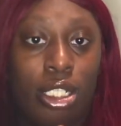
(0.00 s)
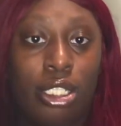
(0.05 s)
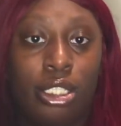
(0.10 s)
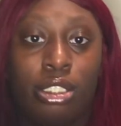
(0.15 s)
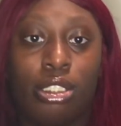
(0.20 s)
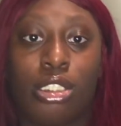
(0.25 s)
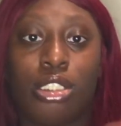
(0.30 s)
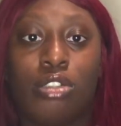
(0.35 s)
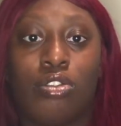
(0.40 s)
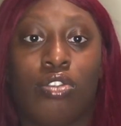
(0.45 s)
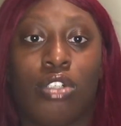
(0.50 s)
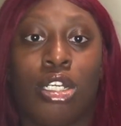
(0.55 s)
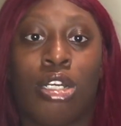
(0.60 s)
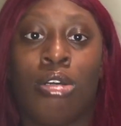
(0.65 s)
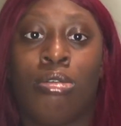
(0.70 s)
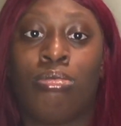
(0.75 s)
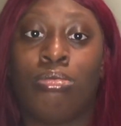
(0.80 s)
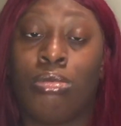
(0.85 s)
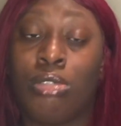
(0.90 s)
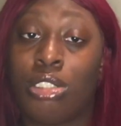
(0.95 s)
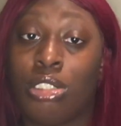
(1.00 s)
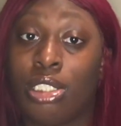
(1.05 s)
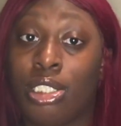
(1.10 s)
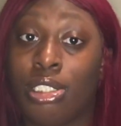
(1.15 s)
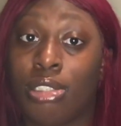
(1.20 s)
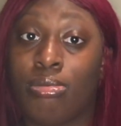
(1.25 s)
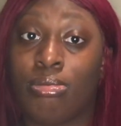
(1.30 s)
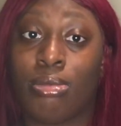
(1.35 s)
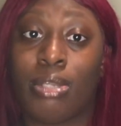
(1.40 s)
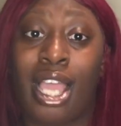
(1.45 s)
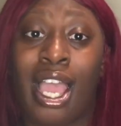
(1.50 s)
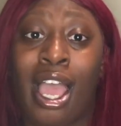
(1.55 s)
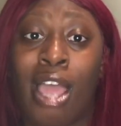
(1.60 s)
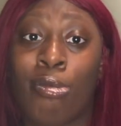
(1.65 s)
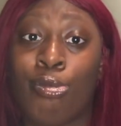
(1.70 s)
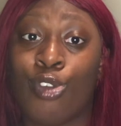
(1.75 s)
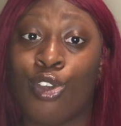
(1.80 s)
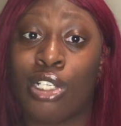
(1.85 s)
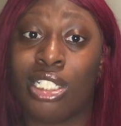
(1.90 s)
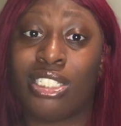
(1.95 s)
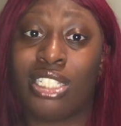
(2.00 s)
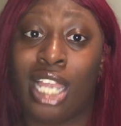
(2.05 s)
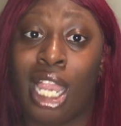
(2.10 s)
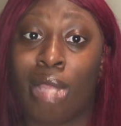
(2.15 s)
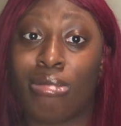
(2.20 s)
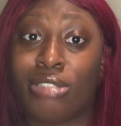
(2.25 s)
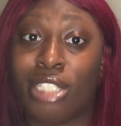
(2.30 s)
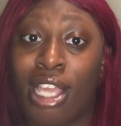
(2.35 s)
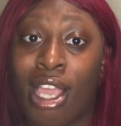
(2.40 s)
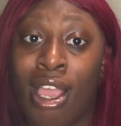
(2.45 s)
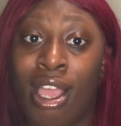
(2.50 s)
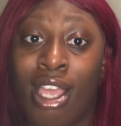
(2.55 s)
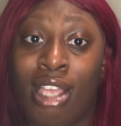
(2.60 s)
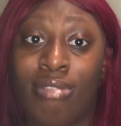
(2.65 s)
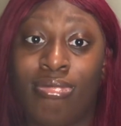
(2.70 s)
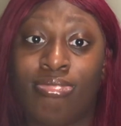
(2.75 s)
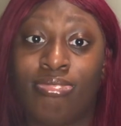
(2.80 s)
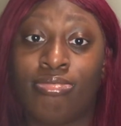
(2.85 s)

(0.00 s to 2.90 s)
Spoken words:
Instagram. You can add me on Snapchat.